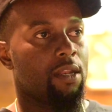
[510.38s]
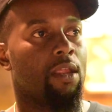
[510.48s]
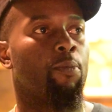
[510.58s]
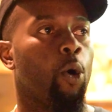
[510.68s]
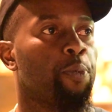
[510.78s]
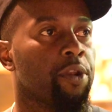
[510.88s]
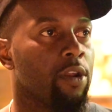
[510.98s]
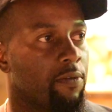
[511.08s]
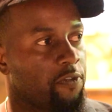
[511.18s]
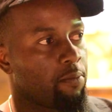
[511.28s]
I'm opening
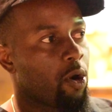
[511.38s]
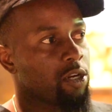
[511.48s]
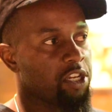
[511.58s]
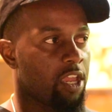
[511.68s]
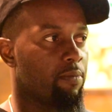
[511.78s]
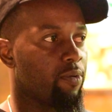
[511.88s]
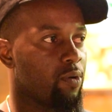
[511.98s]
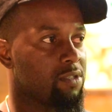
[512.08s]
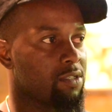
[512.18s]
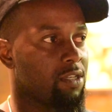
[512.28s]
up for Marsha
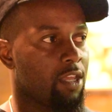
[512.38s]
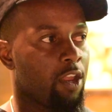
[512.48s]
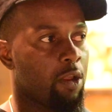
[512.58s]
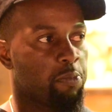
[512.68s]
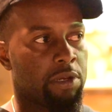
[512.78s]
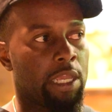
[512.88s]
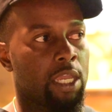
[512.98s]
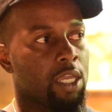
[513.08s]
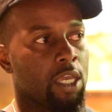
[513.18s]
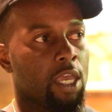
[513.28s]
Ambrosius and Eric
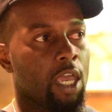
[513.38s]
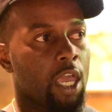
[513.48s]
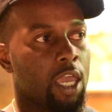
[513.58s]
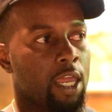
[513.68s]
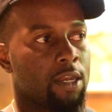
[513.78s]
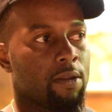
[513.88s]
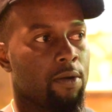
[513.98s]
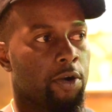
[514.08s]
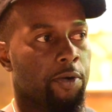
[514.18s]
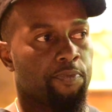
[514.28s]
Benet, and
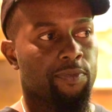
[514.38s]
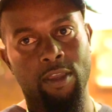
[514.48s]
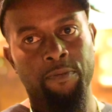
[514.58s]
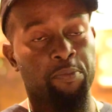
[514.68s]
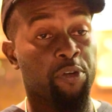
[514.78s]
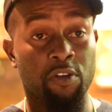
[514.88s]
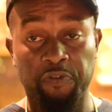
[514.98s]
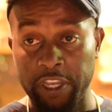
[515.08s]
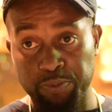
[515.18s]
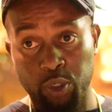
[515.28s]
put it on
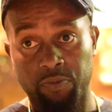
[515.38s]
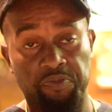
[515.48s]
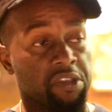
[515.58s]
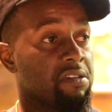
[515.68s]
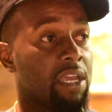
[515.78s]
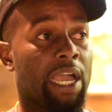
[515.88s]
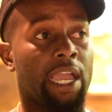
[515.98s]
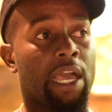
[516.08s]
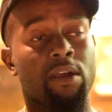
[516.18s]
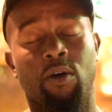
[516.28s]
Facebook. I
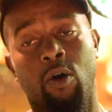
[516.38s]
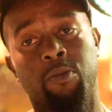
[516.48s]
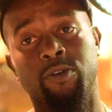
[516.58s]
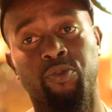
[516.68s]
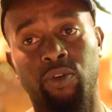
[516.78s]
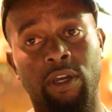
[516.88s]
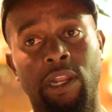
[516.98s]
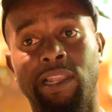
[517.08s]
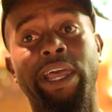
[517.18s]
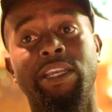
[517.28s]
got almost
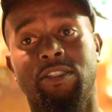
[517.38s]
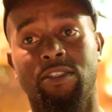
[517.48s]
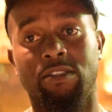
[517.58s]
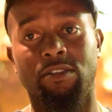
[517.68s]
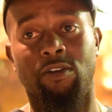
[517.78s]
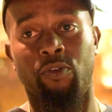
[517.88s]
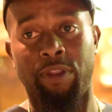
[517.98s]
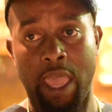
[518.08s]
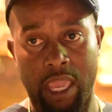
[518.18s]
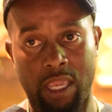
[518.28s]
300 likes on
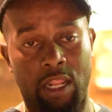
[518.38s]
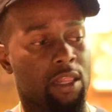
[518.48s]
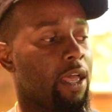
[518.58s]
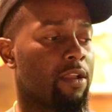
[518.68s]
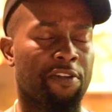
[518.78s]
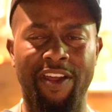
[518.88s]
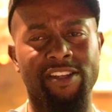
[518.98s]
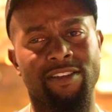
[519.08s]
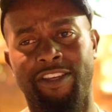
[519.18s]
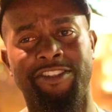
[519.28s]
that, and they like,
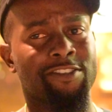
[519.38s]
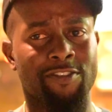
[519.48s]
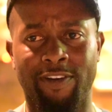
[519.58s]
congratulations.